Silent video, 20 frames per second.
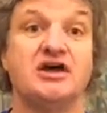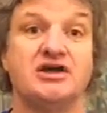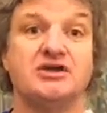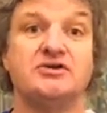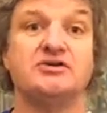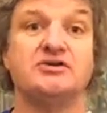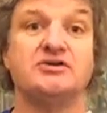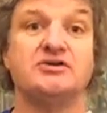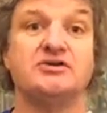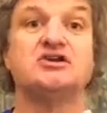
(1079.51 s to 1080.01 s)

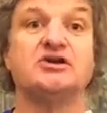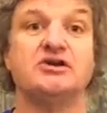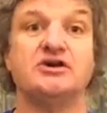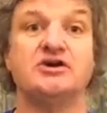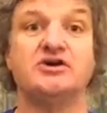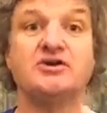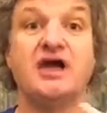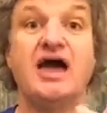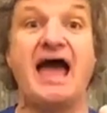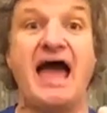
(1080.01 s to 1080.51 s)
You need to
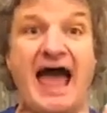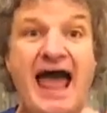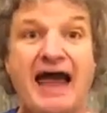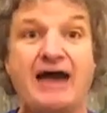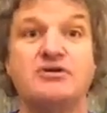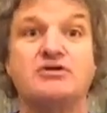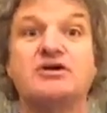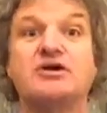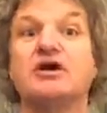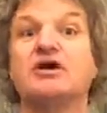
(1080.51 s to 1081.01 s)
learn
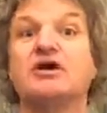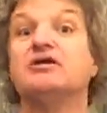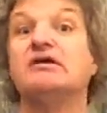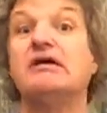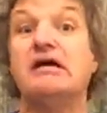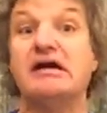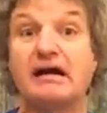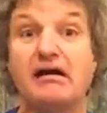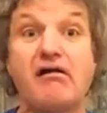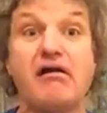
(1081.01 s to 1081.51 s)
how you go
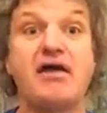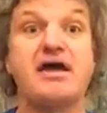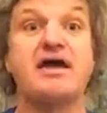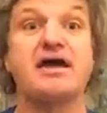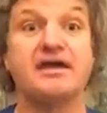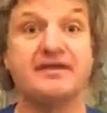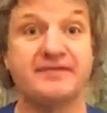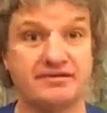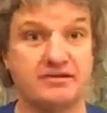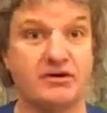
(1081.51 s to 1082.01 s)
and clear
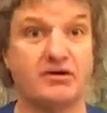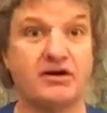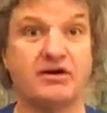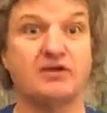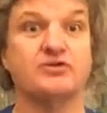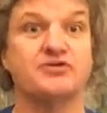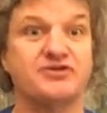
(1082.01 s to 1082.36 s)
historical